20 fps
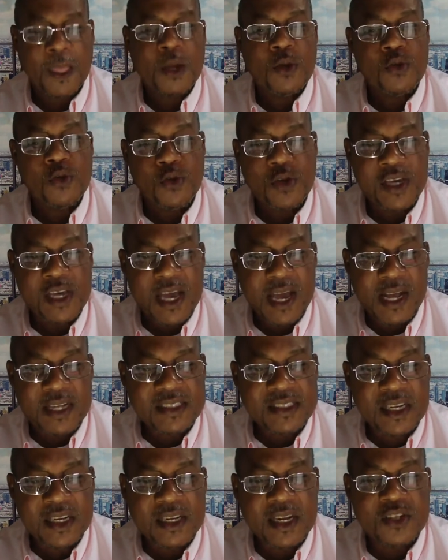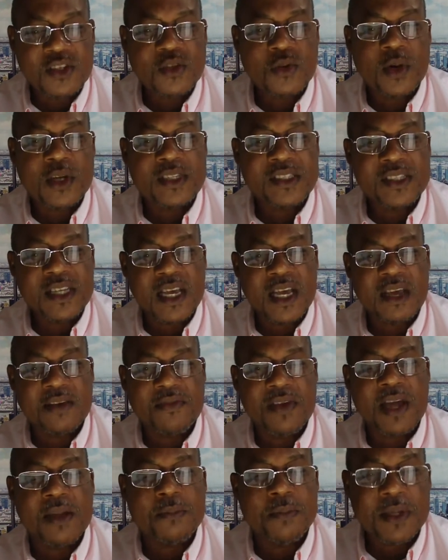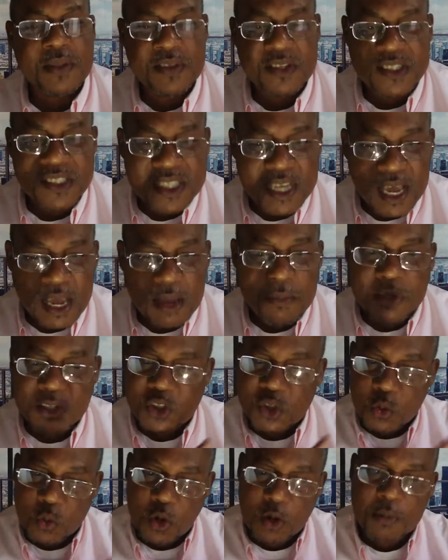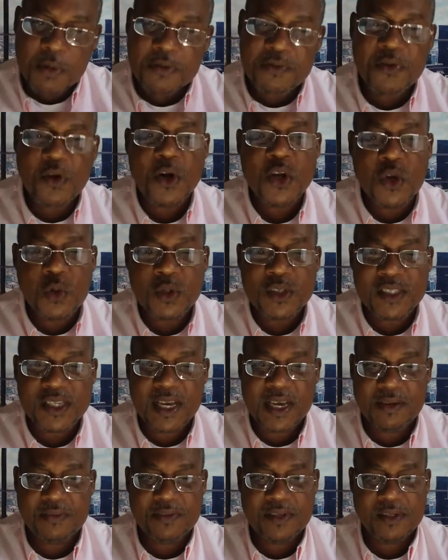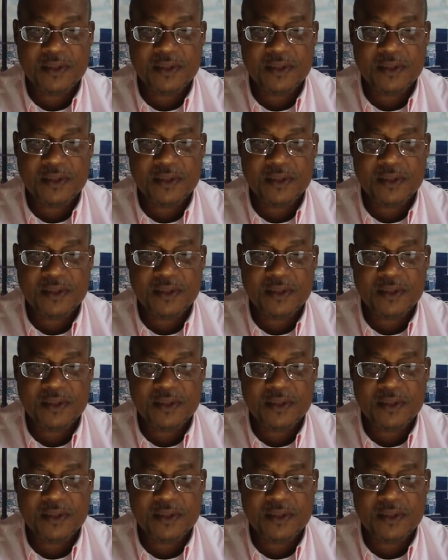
You can't say that you are saved and be the same as you were before you were saved.